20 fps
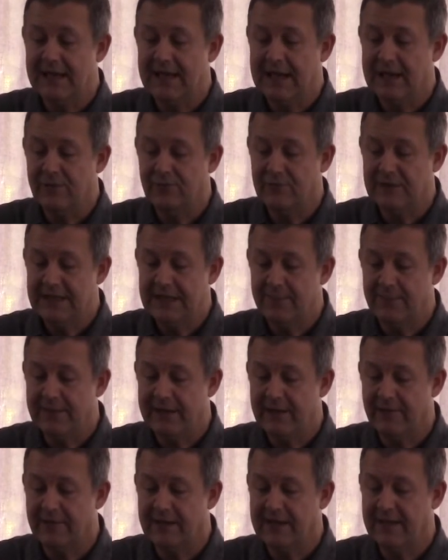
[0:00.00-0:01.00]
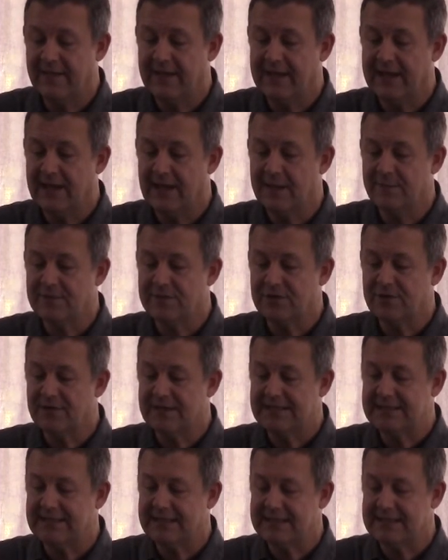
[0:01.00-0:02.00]
and reappearing, and then comes to
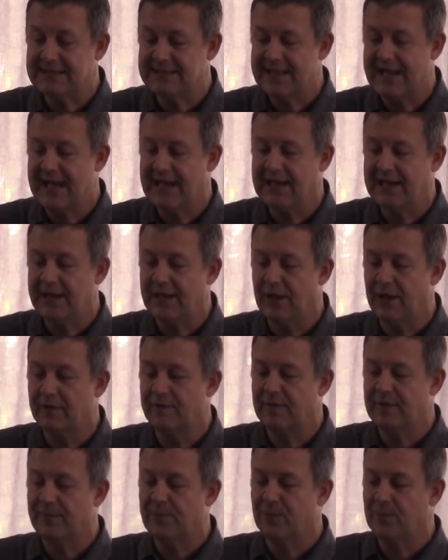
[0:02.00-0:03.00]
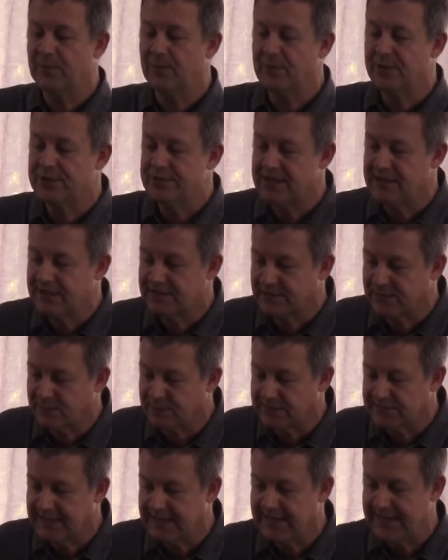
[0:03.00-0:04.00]
rest exactly over the point where Jesus
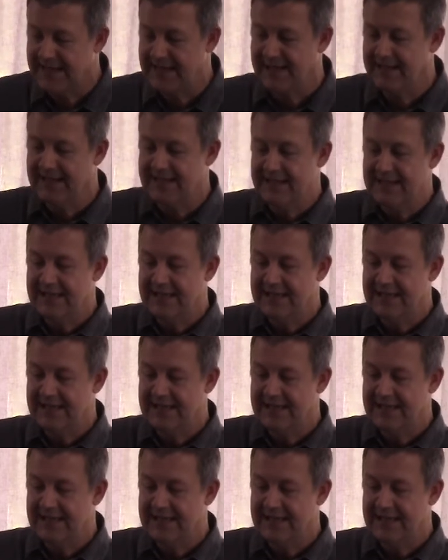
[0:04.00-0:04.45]
was. Again,